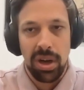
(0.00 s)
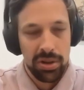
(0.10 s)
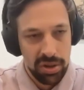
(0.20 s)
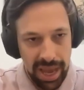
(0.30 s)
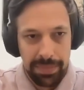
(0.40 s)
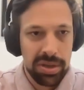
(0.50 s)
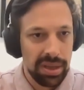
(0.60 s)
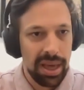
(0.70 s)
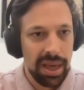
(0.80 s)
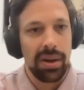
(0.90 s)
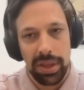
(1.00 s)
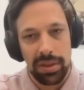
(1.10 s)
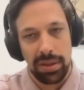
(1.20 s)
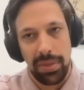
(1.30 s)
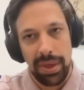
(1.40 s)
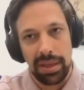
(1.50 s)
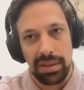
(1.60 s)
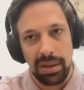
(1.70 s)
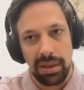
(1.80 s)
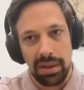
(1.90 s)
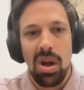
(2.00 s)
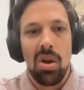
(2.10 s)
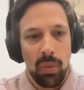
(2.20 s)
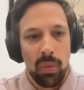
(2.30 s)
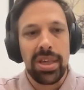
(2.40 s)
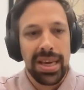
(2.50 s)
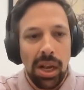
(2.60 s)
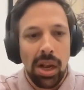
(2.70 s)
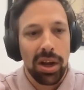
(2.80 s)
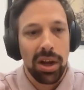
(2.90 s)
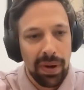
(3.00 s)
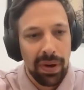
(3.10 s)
concepts and all these other things. So we see a lot